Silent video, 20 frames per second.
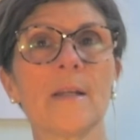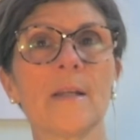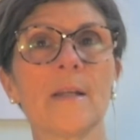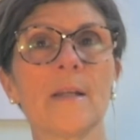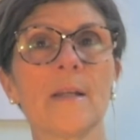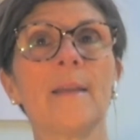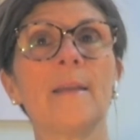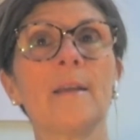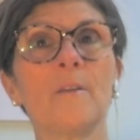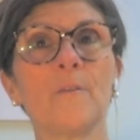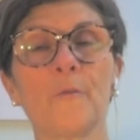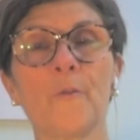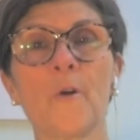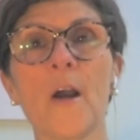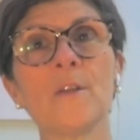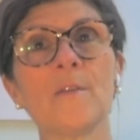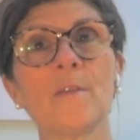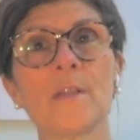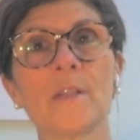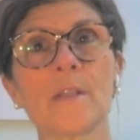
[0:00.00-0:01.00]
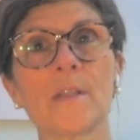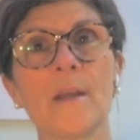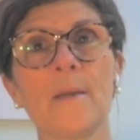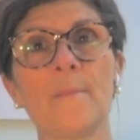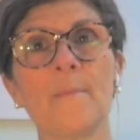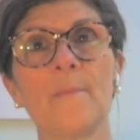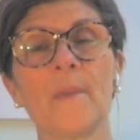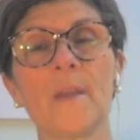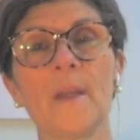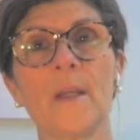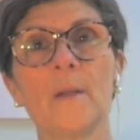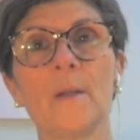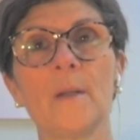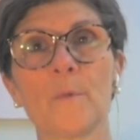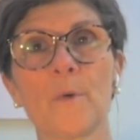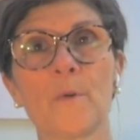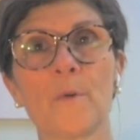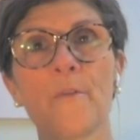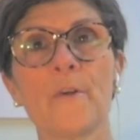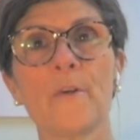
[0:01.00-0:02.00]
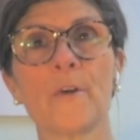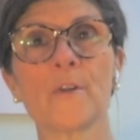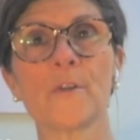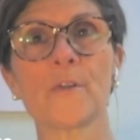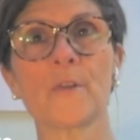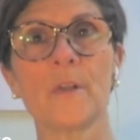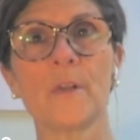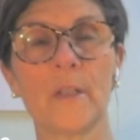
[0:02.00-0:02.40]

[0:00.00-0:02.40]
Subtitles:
And then Friday morning, do the same thing in reverse.